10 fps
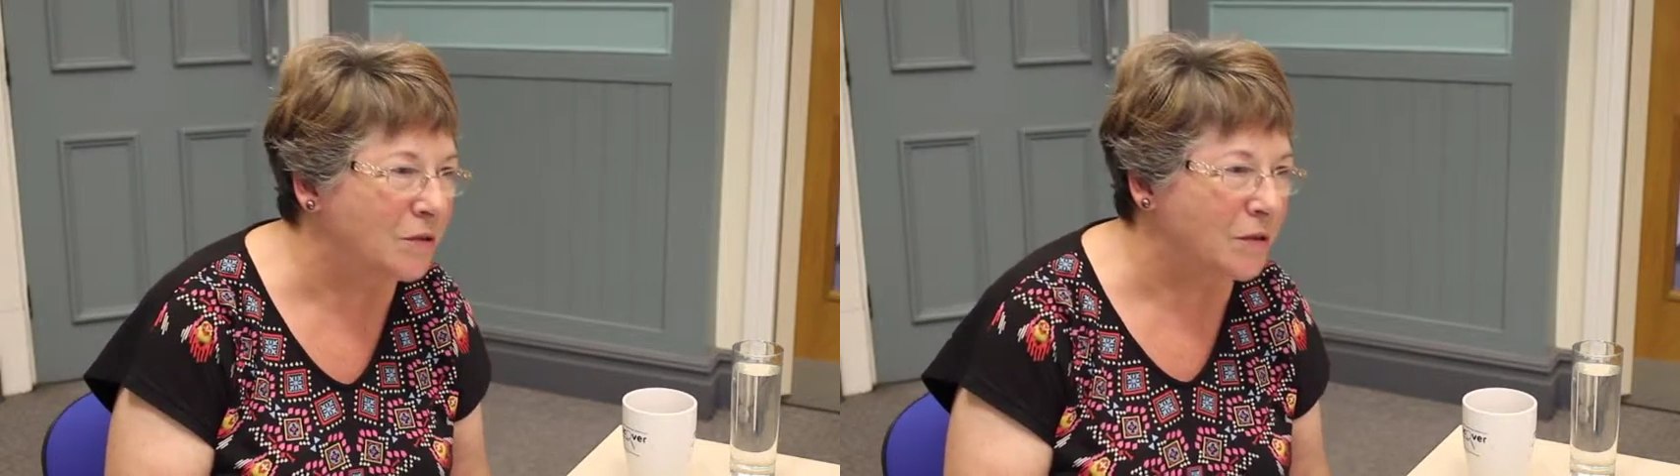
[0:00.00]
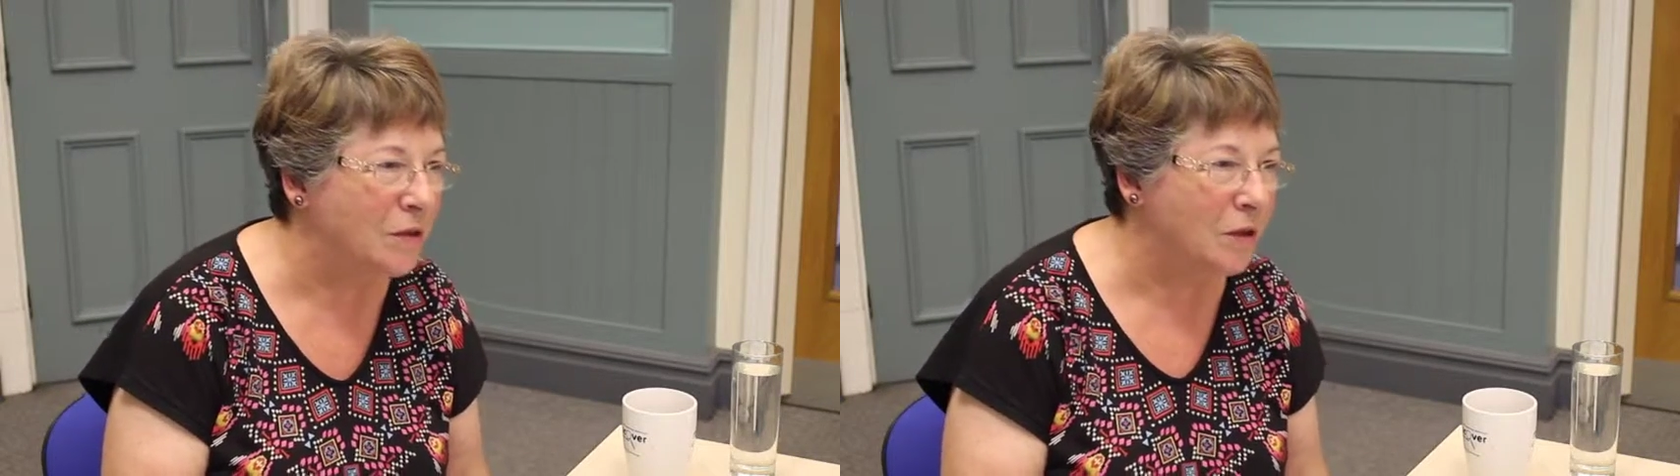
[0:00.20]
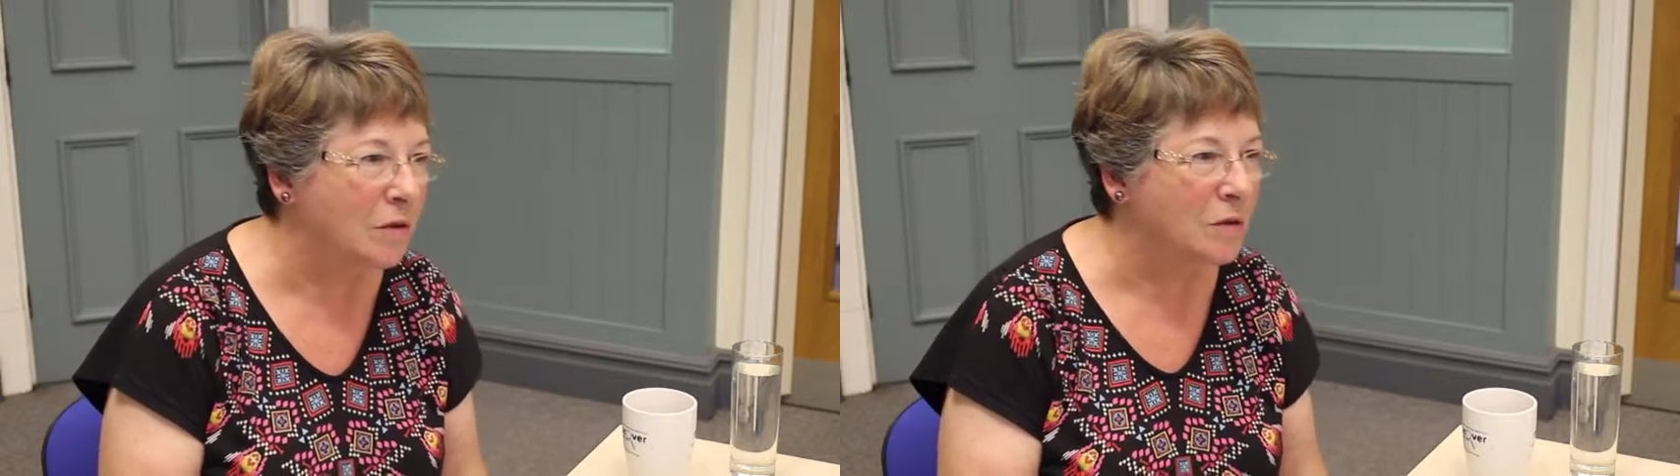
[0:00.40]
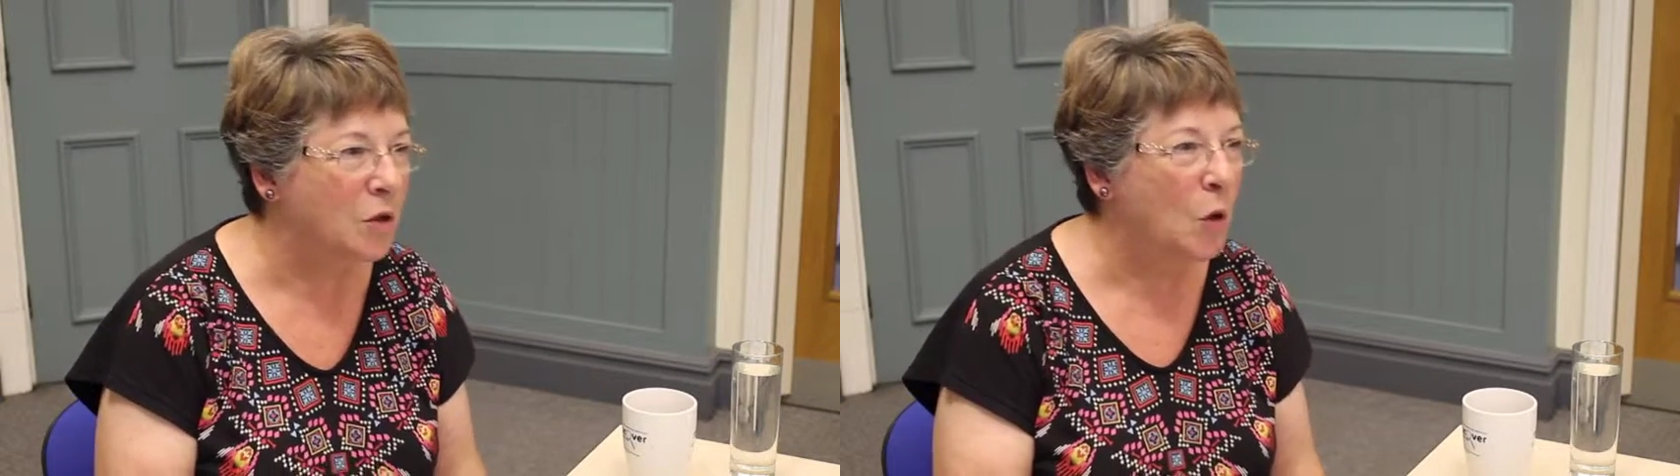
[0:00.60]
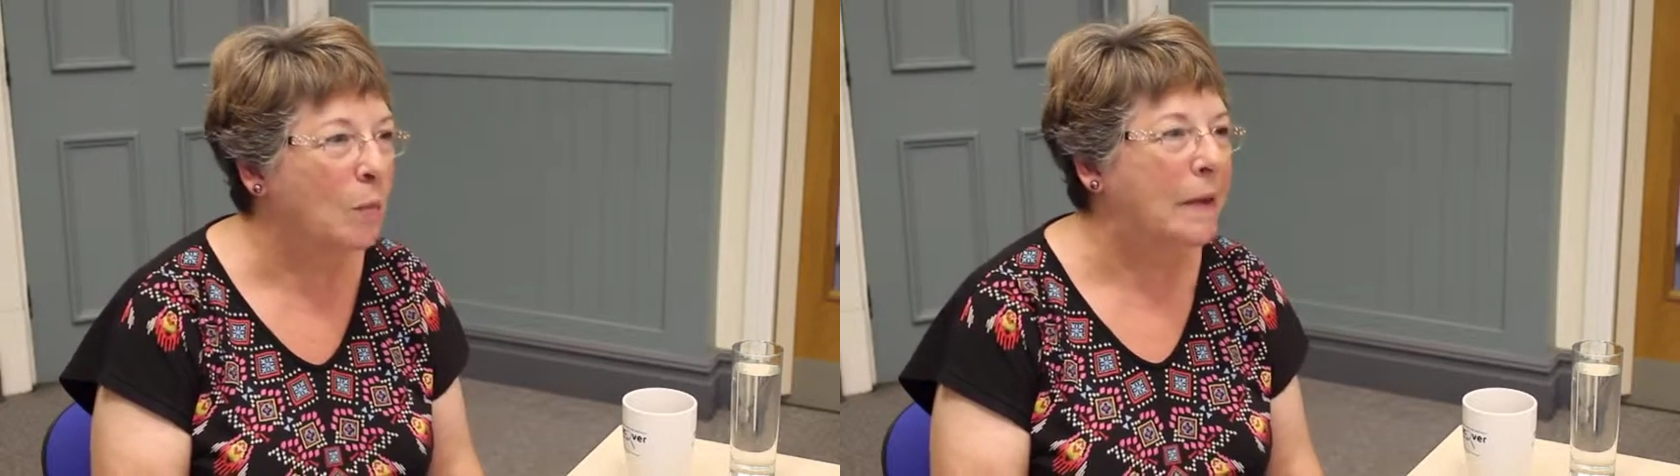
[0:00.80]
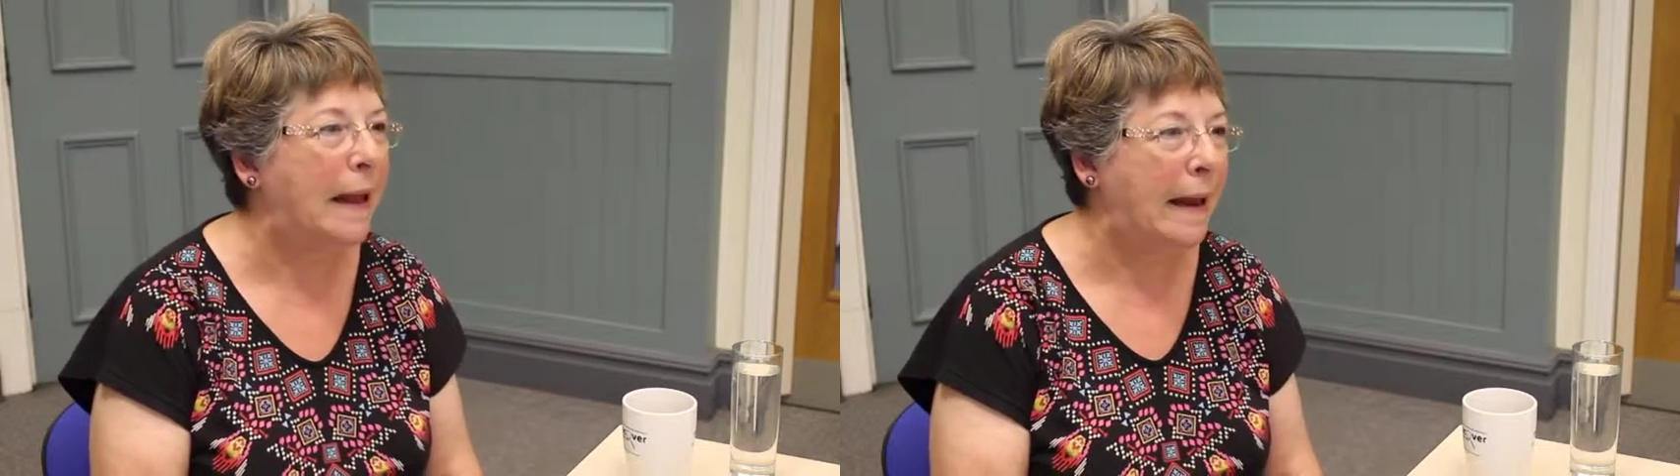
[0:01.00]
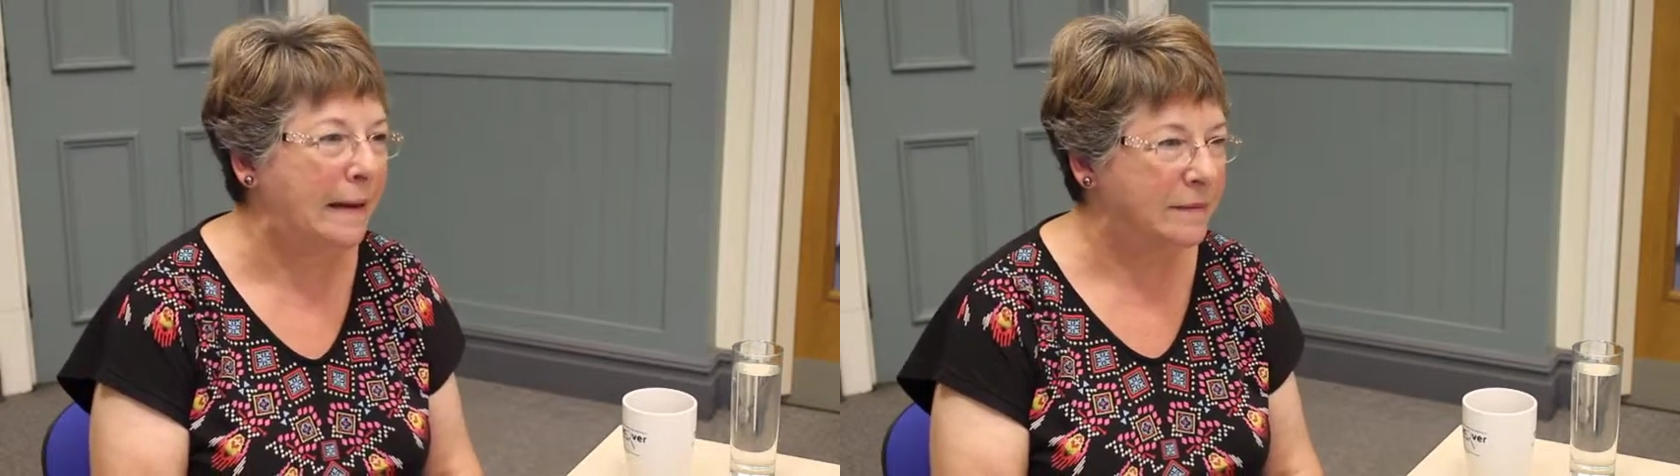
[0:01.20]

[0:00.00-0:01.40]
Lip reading: you know, go and play